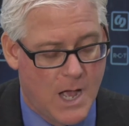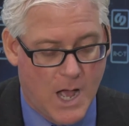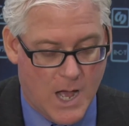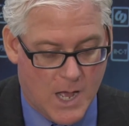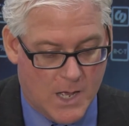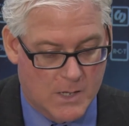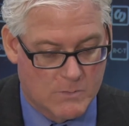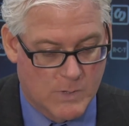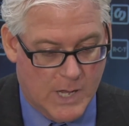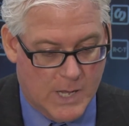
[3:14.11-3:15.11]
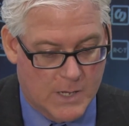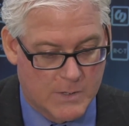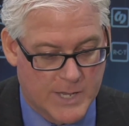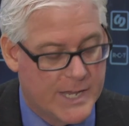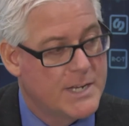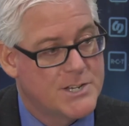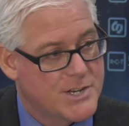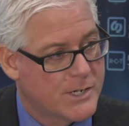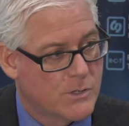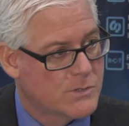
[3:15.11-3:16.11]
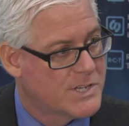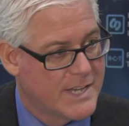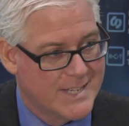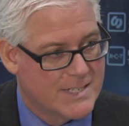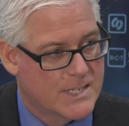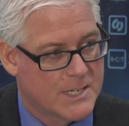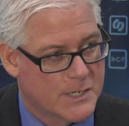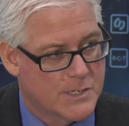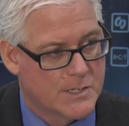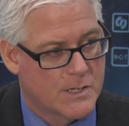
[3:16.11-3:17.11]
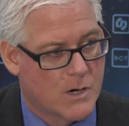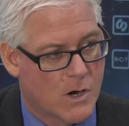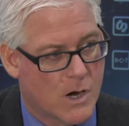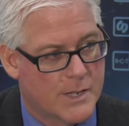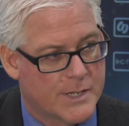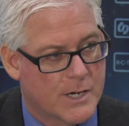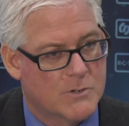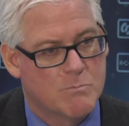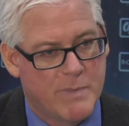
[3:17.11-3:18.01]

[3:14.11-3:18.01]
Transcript: Uh, uh, heat shields, heat sinks are on there.